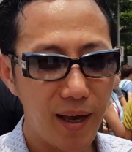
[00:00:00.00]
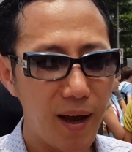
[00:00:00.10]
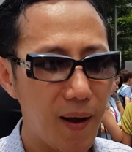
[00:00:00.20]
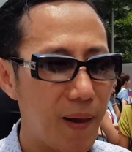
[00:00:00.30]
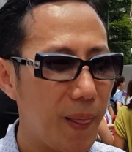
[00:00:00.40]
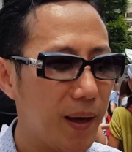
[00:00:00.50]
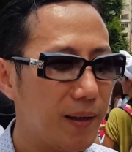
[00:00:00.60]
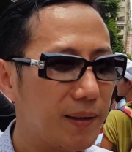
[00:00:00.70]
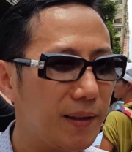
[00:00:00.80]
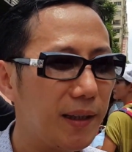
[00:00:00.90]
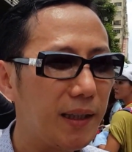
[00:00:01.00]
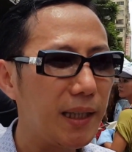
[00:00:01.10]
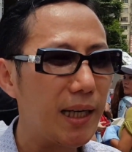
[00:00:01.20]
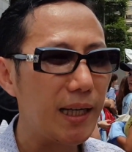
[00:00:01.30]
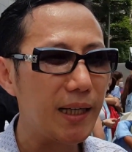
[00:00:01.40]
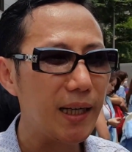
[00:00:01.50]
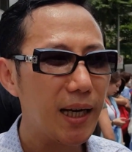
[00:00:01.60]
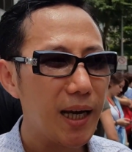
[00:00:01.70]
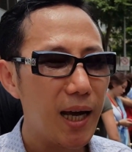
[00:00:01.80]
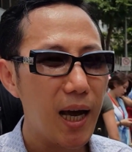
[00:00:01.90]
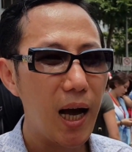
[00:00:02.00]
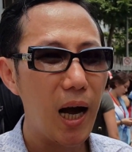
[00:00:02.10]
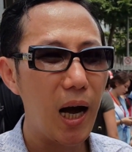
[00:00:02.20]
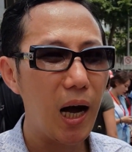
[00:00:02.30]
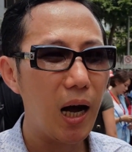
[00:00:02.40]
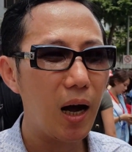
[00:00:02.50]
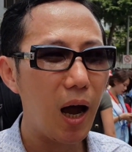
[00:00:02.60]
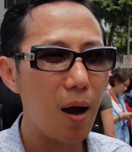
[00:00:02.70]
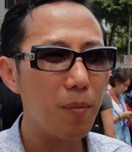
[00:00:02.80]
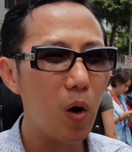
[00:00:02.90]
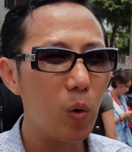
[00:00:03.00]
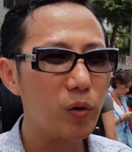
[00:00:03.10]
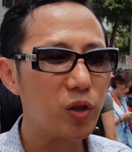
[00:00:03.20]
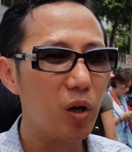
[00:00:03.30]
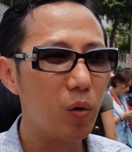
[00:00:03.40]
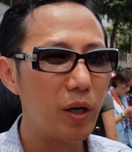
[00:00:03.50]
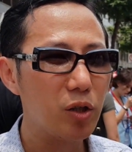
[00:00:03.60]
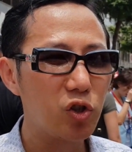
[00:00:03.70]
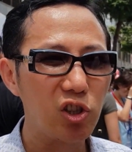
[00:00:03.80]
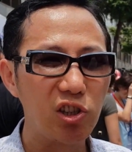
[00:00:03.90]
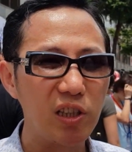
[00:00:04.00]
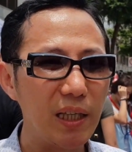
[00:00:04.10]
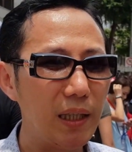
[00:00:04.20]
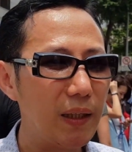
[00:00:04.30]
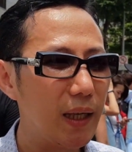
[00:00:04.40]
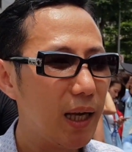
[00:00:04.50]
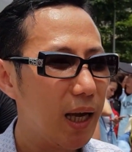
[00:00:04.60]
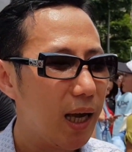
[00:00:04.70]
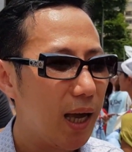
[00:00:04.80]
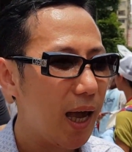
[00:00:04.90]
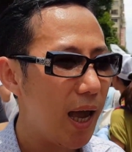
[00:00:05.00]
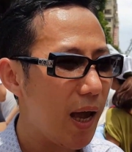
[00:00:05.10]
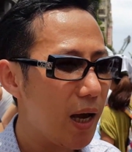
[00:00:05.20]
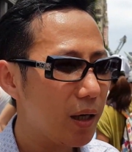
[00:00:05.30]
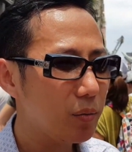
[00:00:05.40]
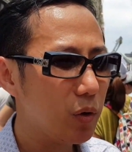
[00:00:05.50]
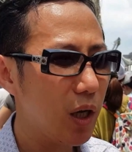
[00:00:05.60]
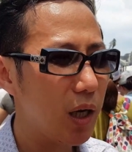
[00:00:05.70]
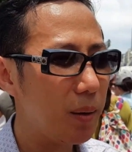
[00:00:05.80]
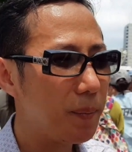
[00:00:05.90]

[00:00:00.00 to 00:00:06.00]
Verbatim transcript: Yeah. Secondly, uh, I'm also interested in uh, the,